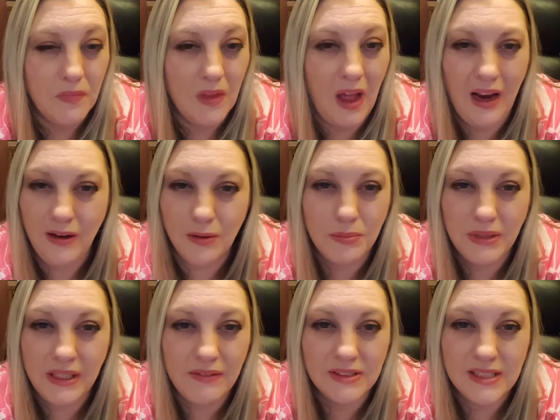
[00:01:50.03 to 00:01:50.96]
don't
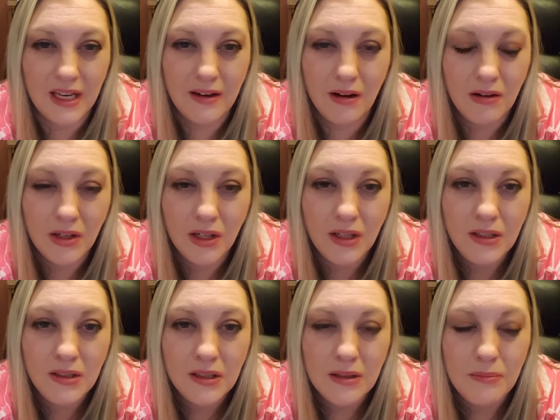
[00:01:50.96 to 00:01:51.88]
believe it's head
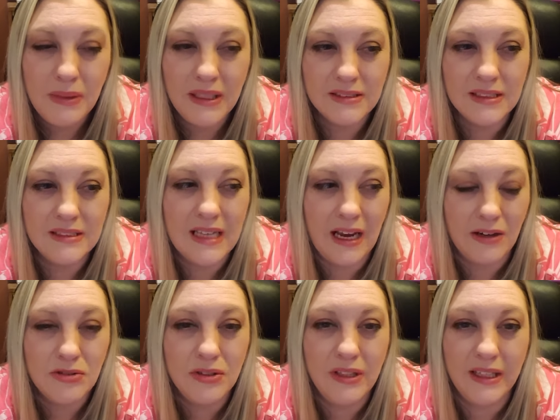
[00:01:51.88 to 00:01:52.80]
hunger, because it's
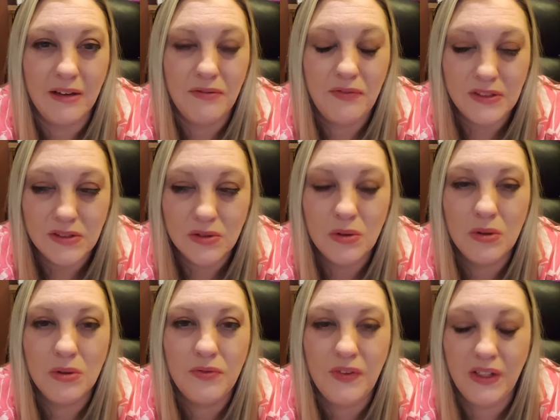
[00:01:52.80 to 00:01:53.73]
actually like a
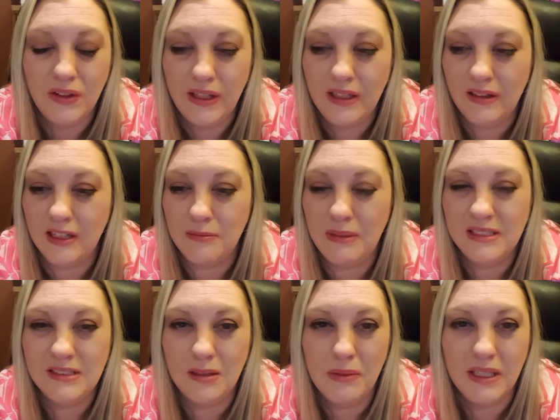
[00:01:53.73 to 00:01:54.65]
physical feeling, like my
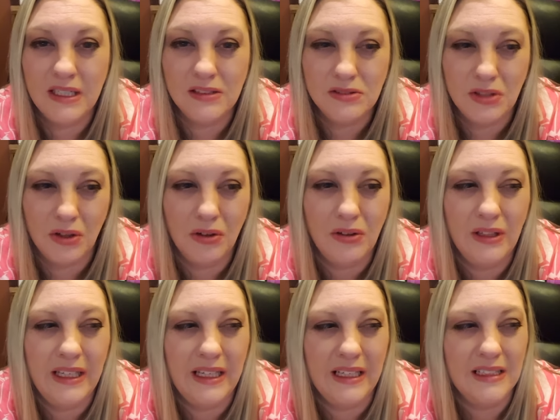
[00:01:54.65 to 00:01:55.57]
stomach is
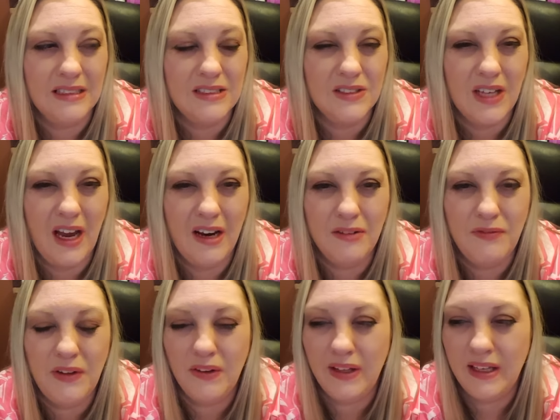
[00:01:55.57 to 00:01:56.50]
gurgling and it's kind of
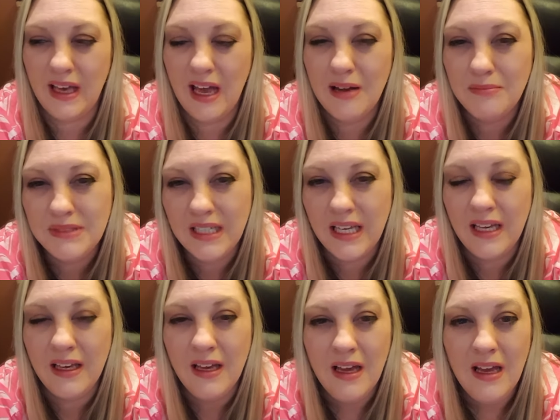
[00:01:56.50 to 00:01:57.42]
feeling
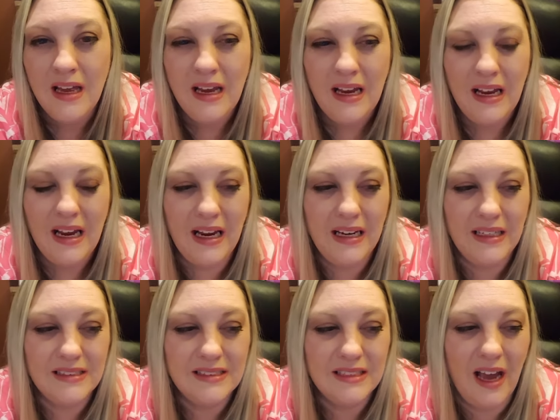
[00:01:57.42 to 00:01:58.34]
empty, and
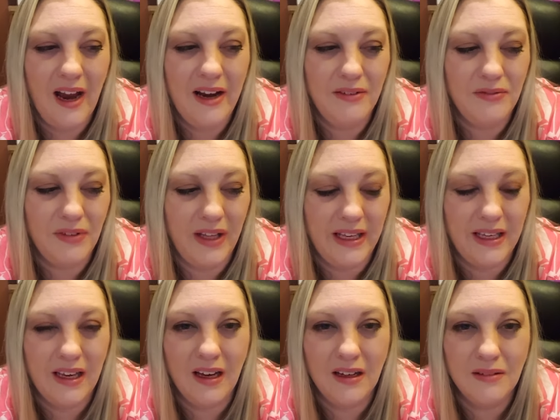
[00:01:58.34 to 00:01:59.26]
it's kind of
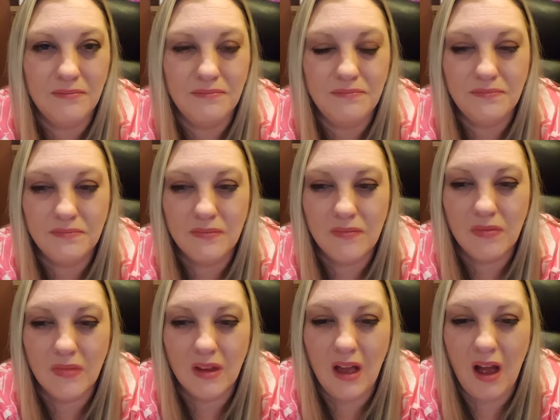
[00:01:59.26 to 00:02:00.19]
like a
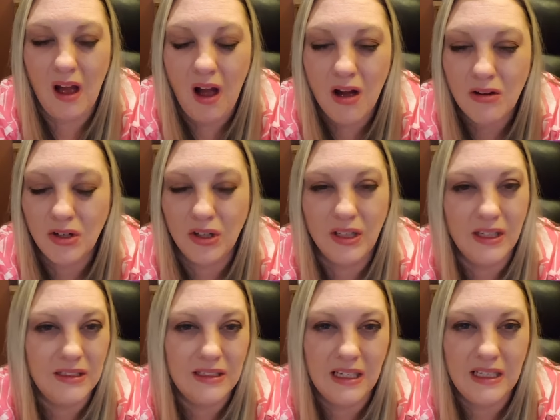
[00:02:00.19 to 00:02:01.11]
hunger
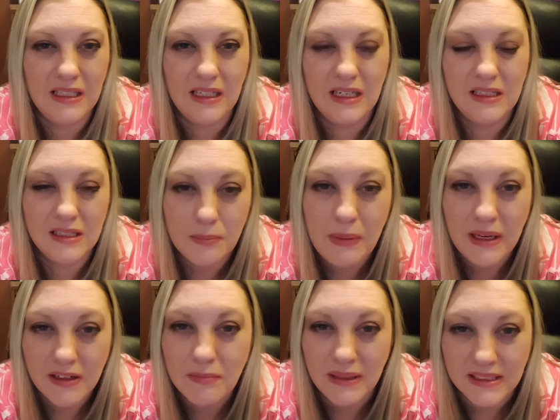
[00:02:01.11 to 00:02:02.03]
in the pit
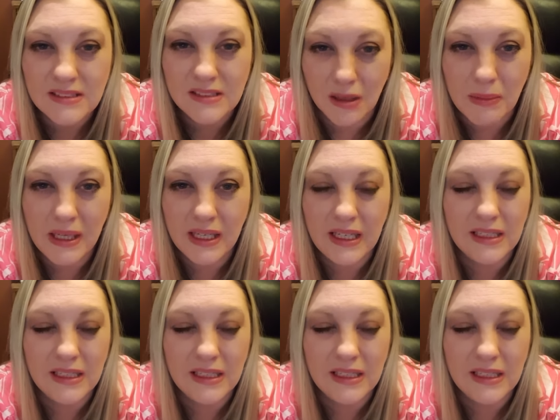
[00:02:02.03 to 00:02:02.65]
of my stomach.